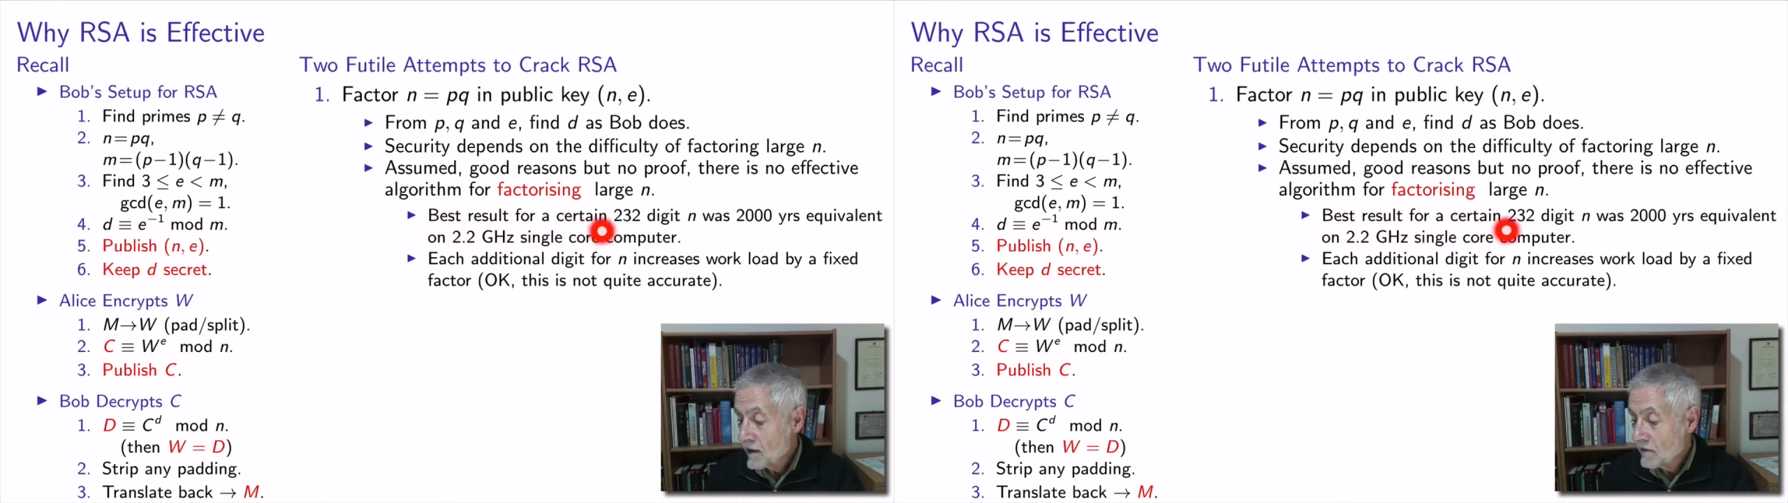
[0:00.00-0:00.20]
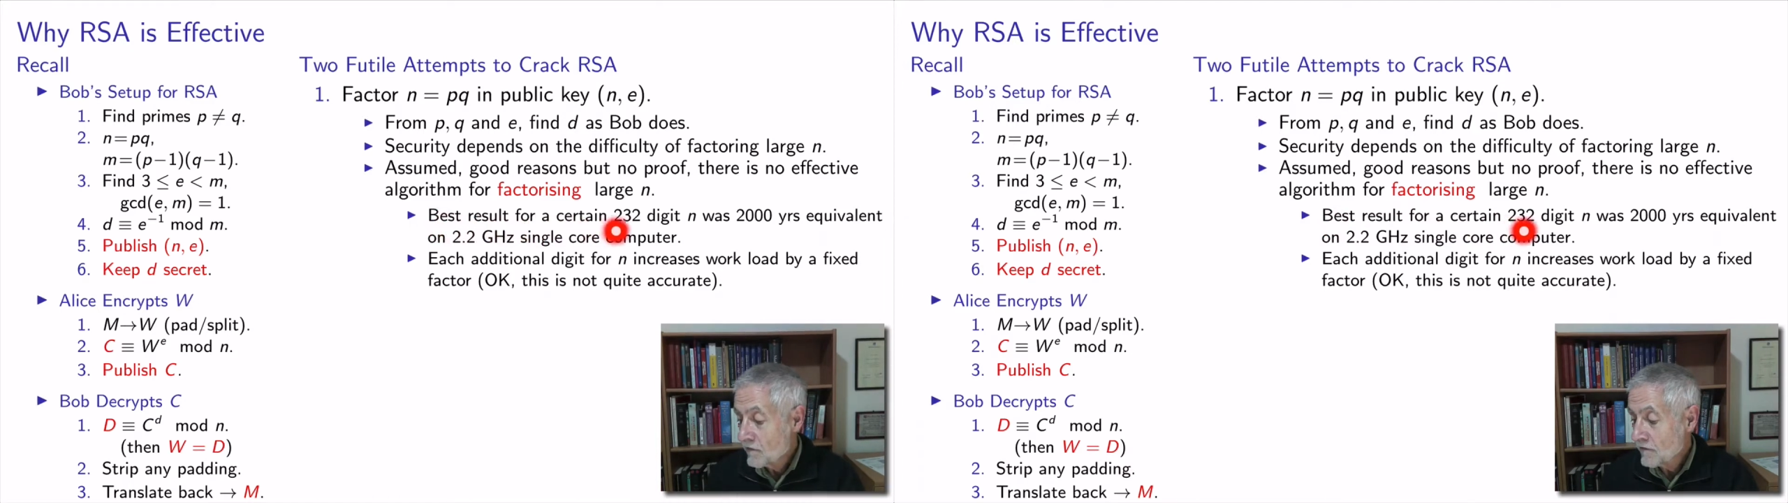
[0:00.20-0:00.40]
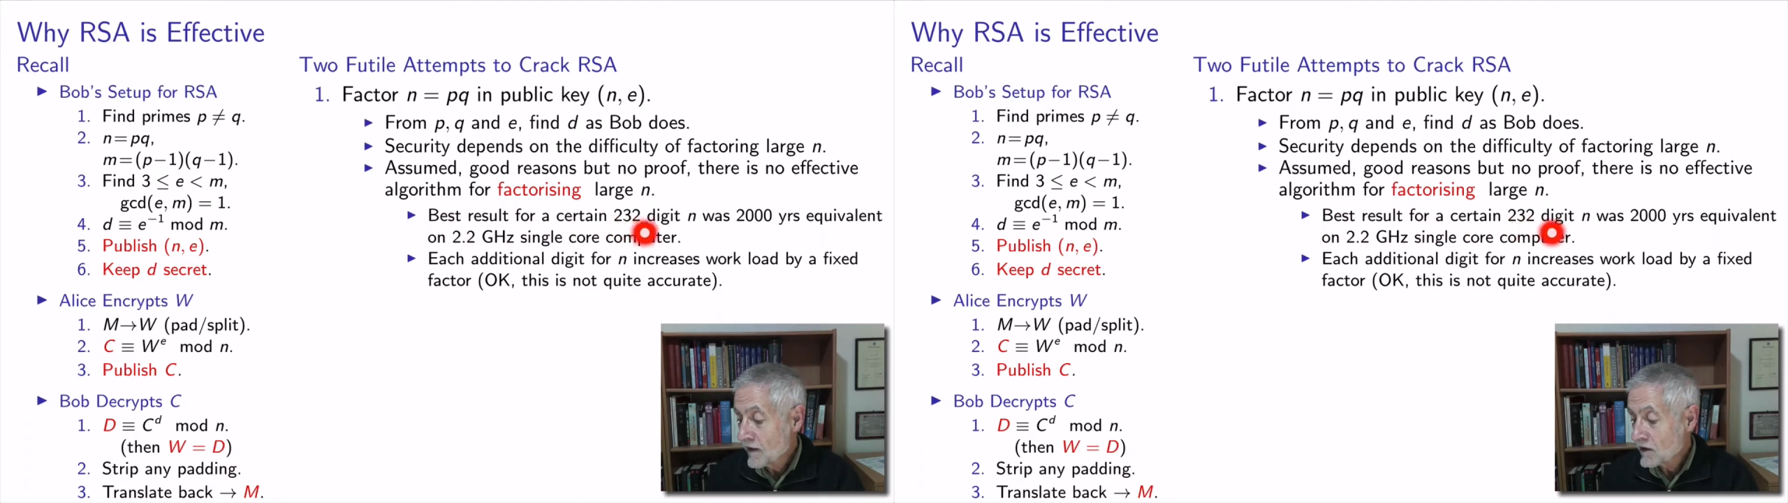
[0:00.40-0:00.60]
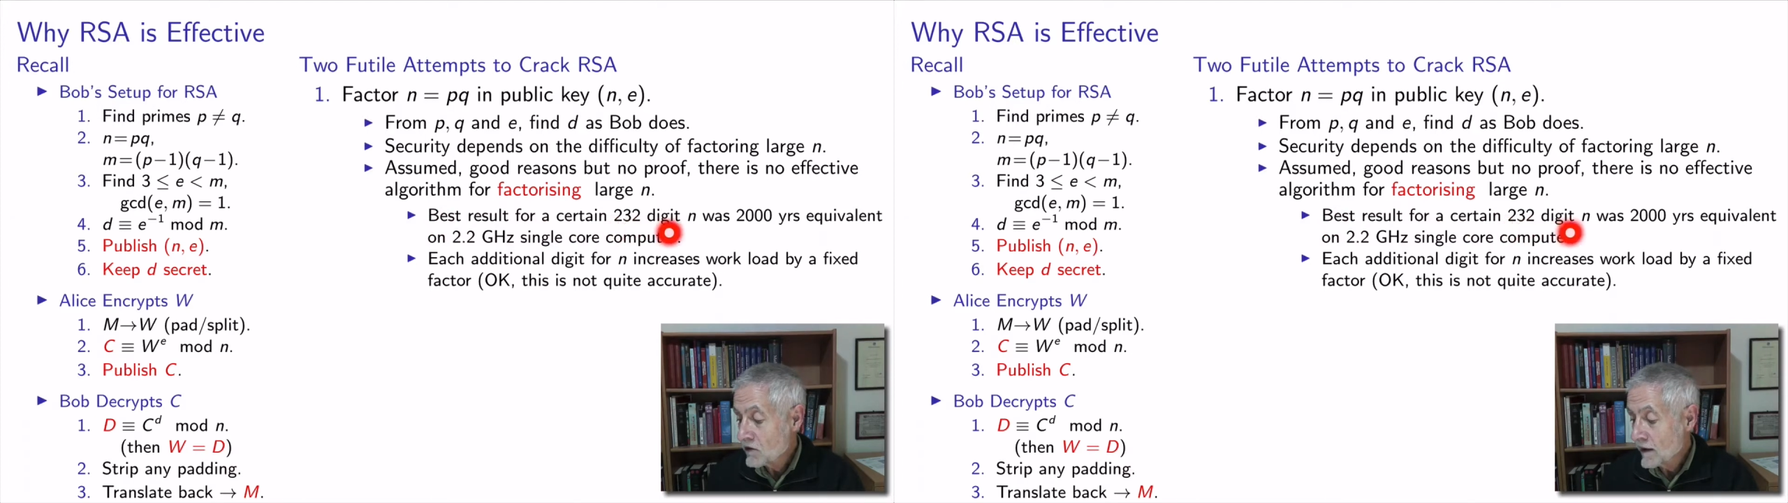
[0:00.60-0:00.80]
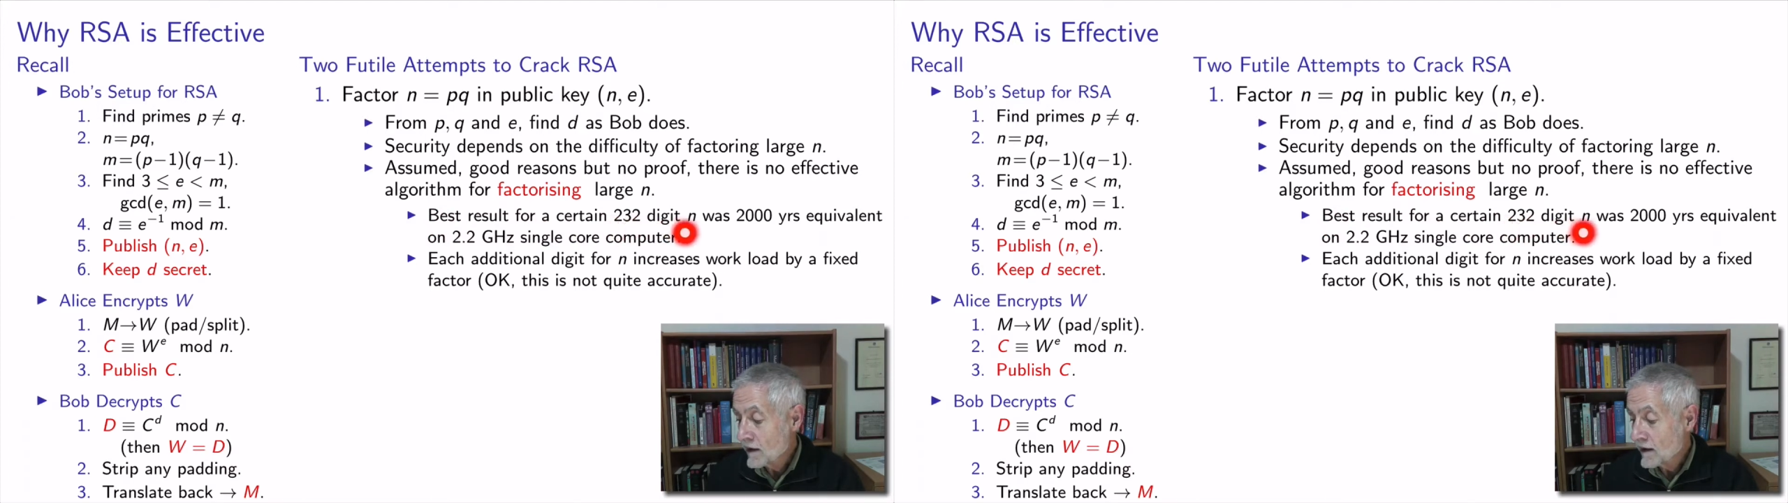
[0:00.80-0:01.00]
for
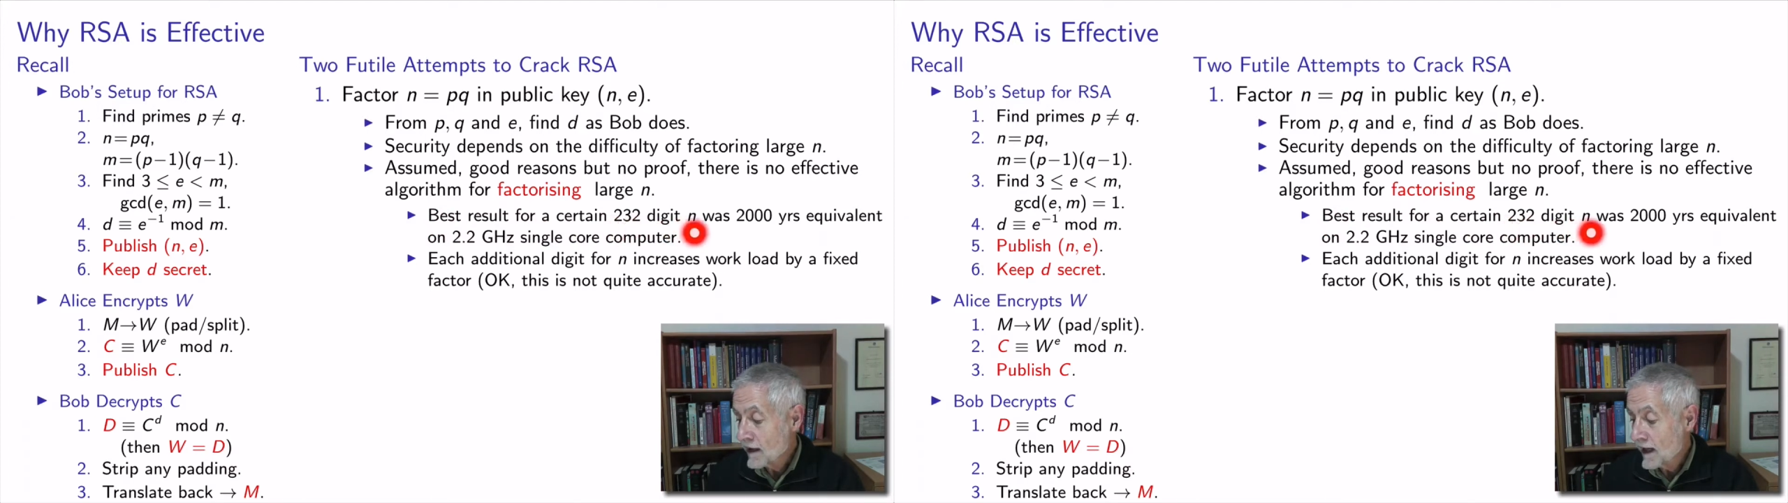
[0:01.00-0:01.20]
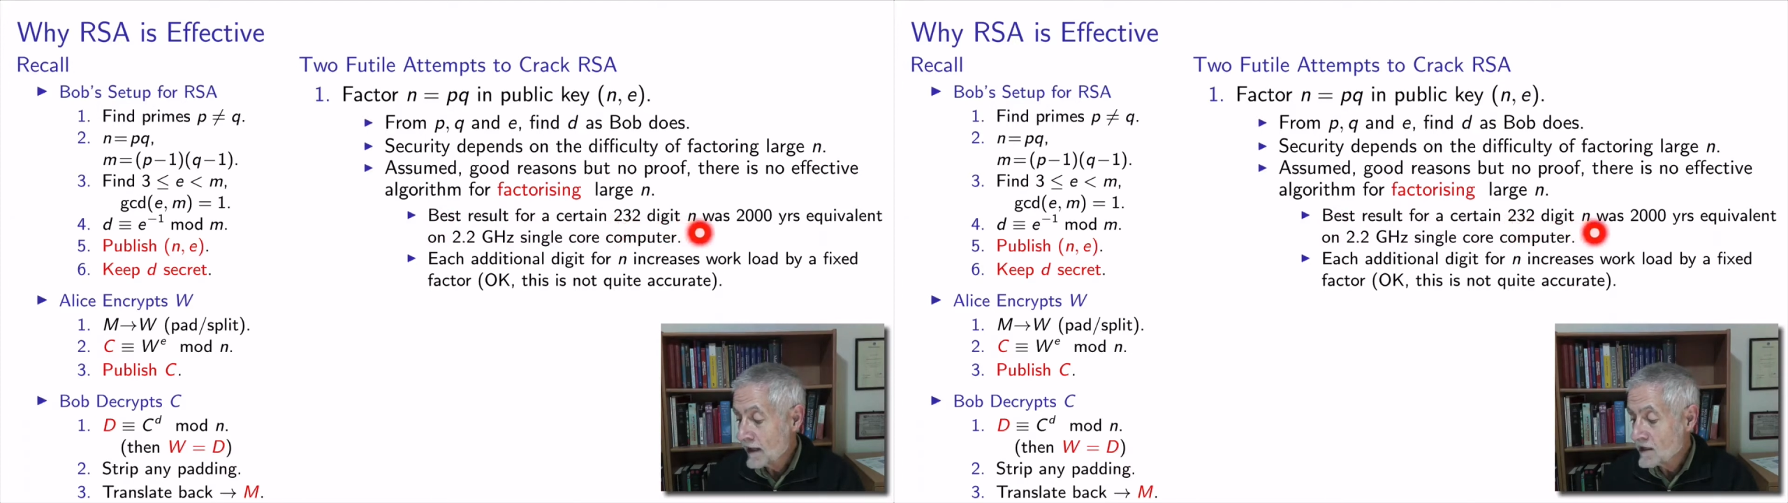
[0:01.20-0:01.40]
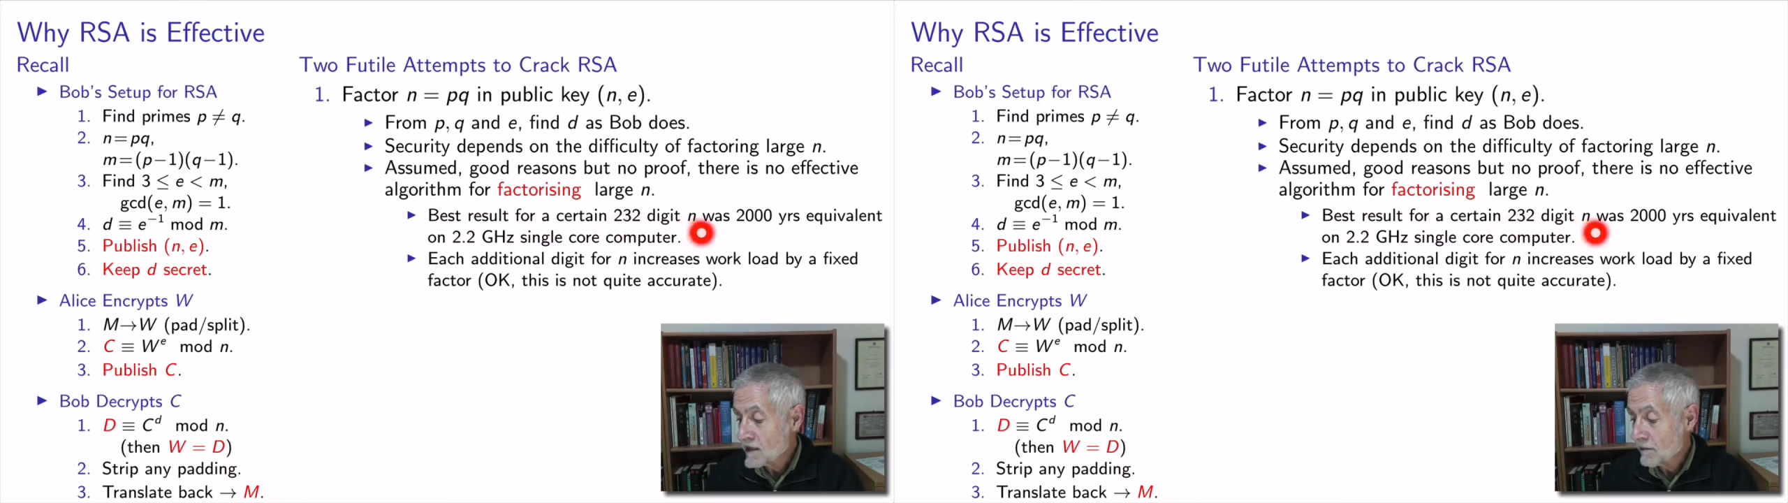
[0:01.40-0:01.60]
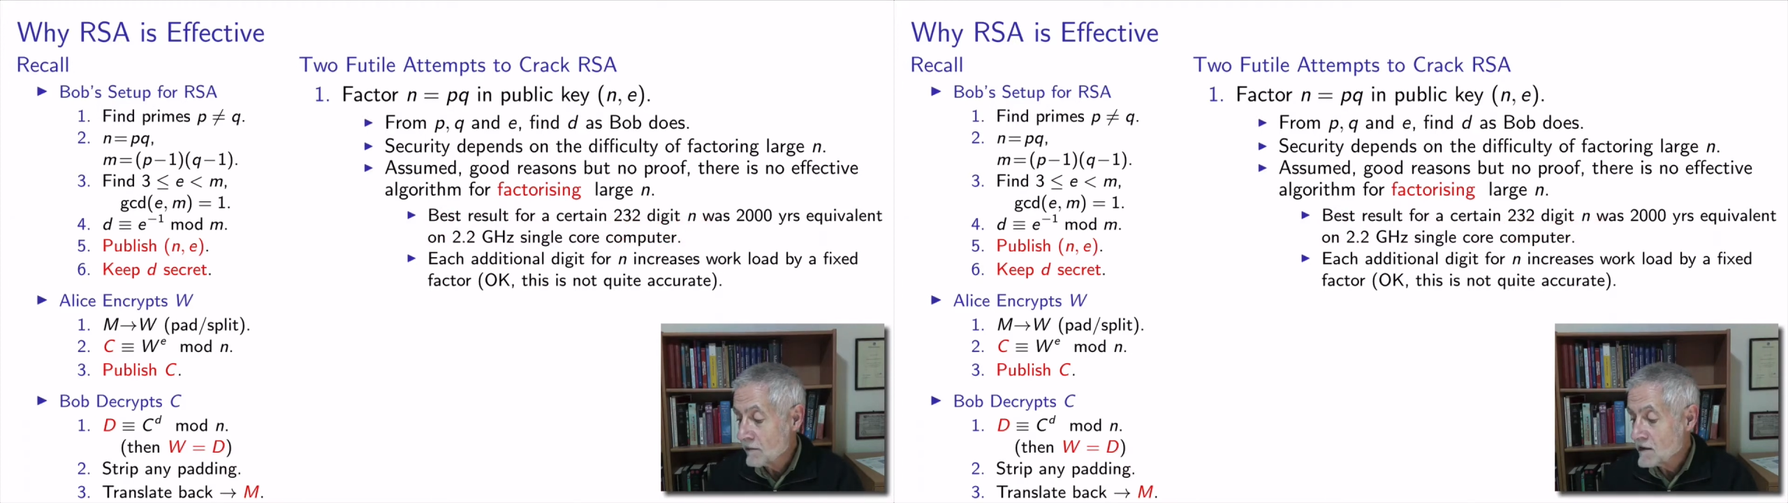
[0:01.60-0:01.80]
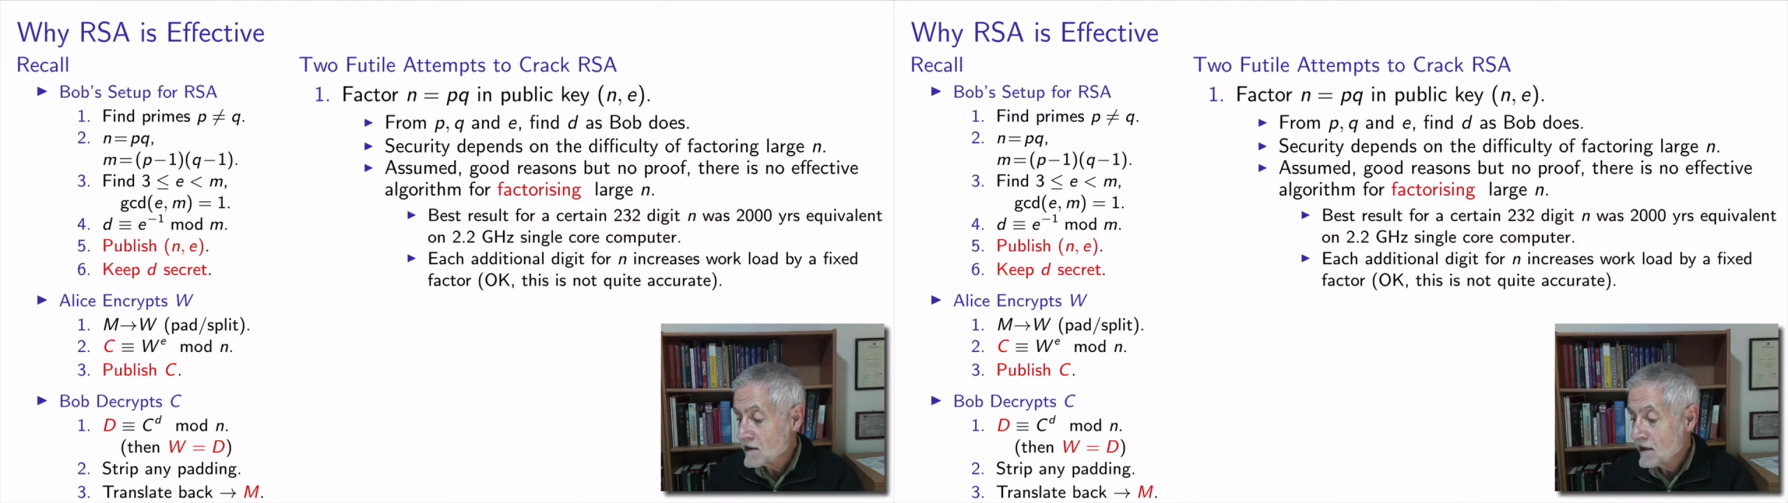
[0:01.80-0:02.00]
factoring large
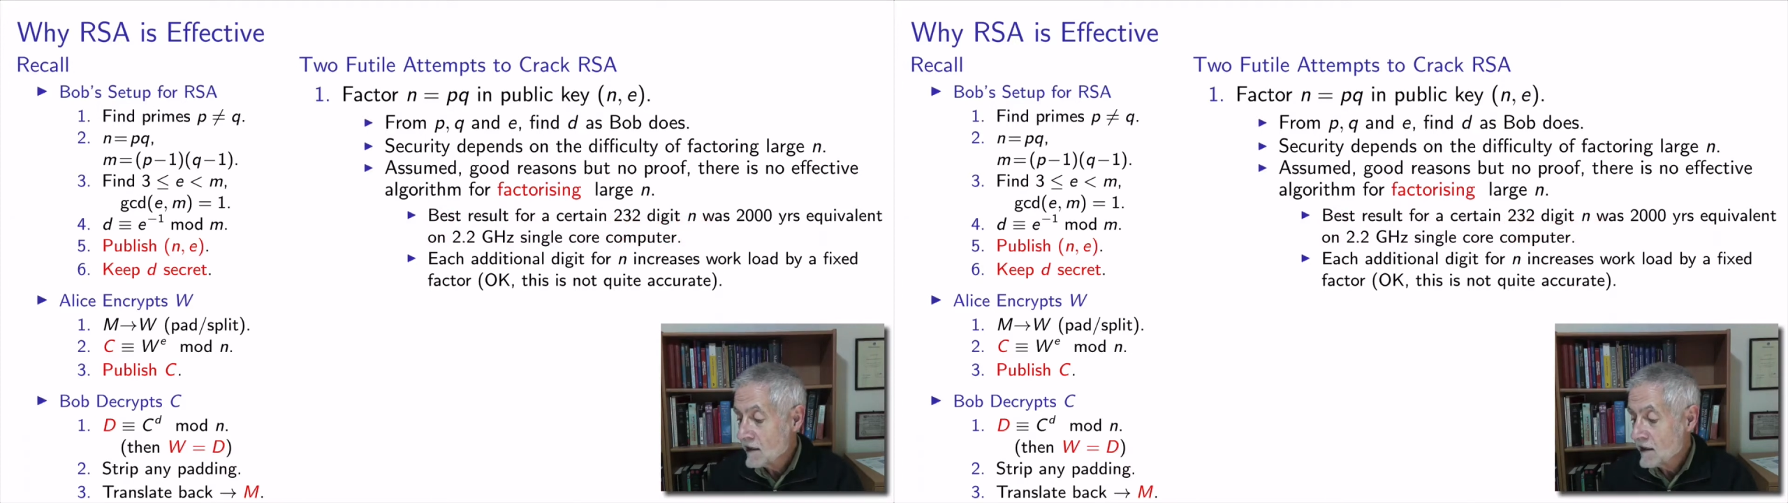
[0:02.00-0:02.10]
numbers